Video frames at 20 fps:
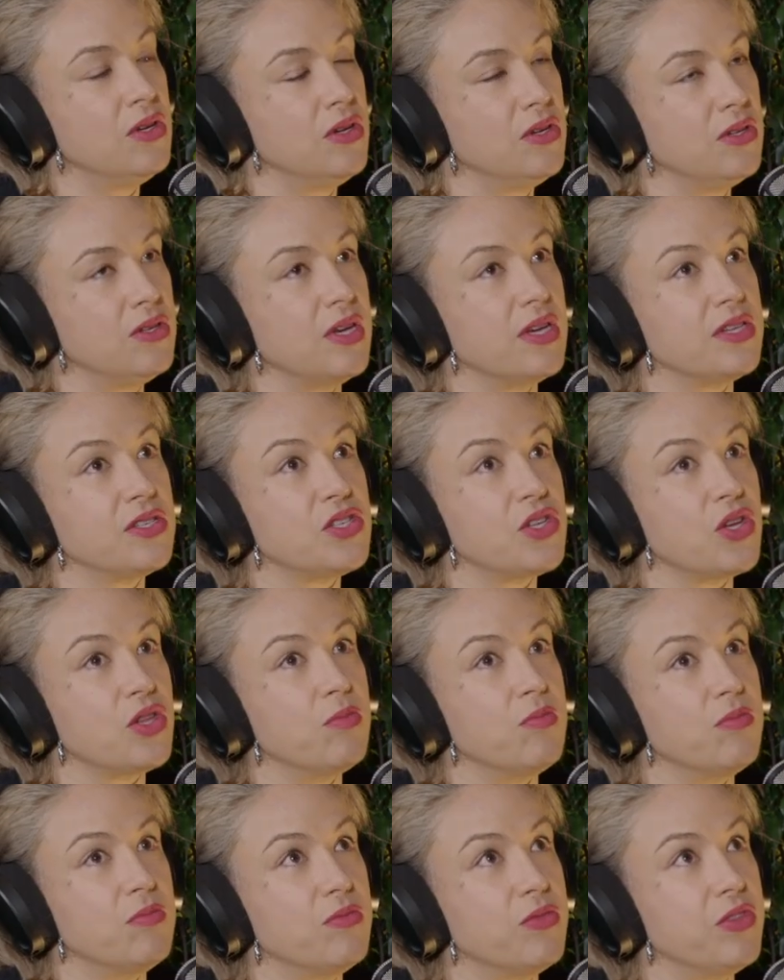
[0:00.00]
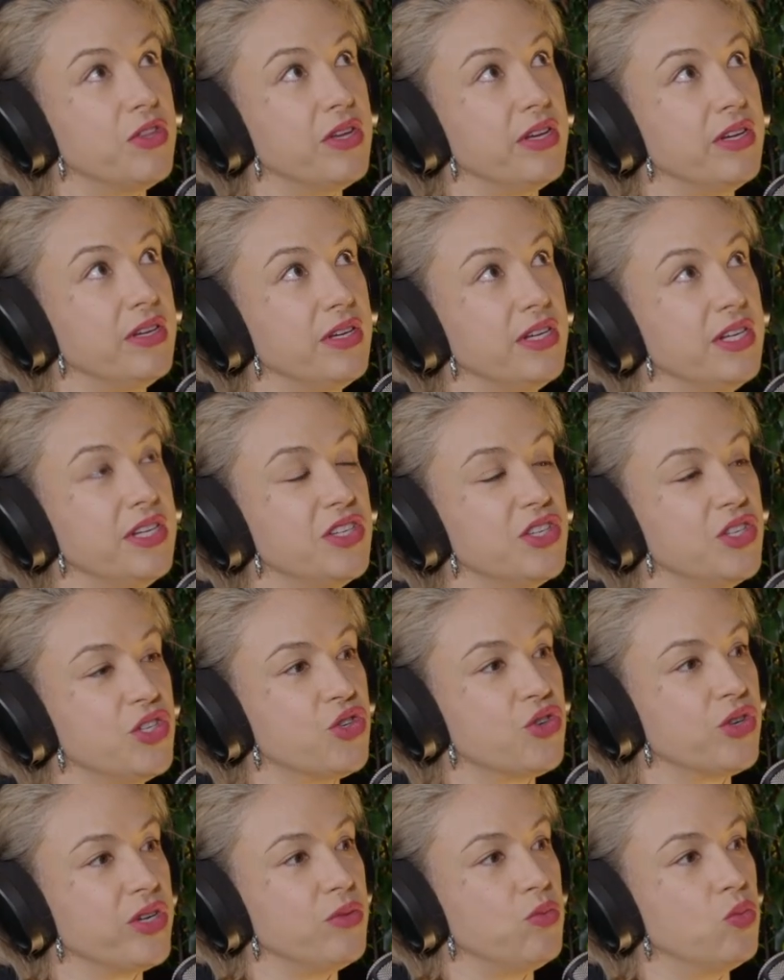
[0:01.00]
Yeah, so the
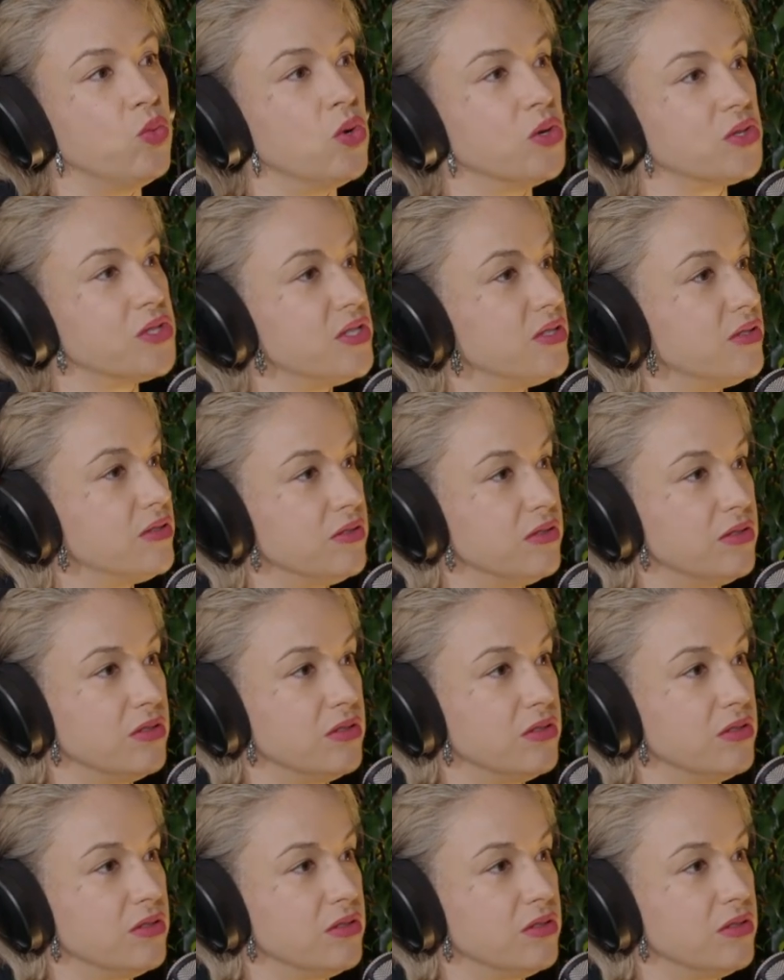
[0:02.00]
industry wasn't